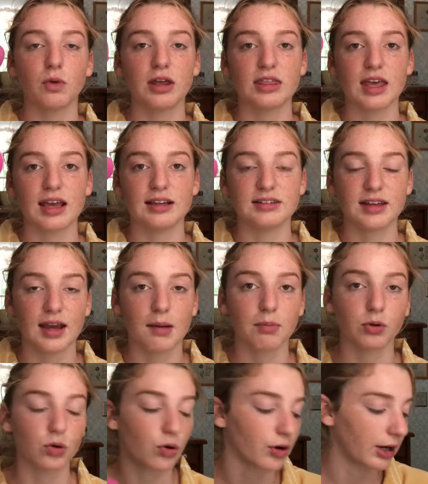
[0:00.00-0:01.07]
with a damp
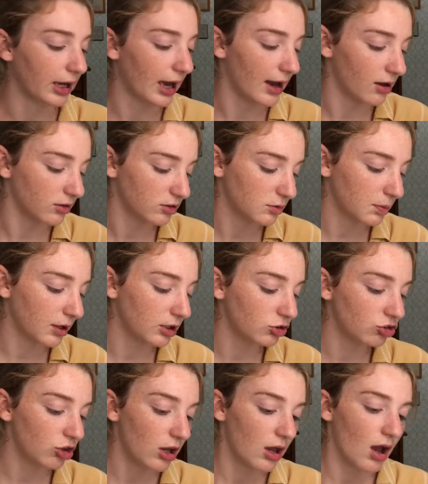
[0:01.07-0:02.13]
L'Oreal
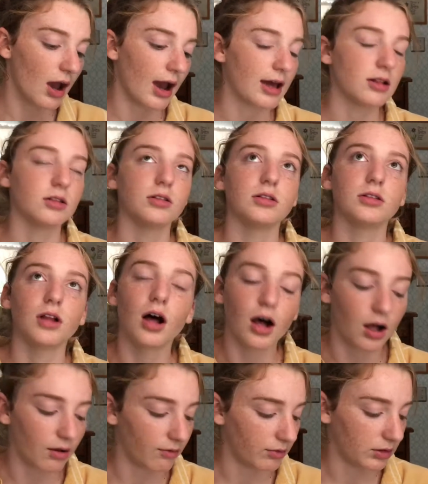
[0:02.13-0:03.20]
sponge. I
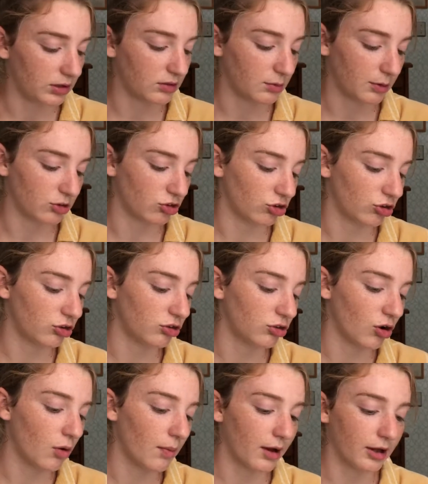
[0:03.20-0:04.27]
love these sponges
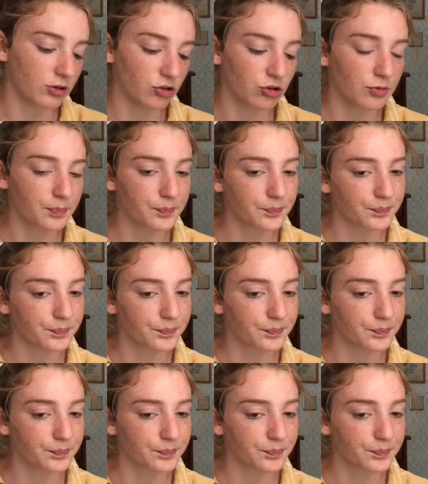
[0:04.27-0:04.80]
so much.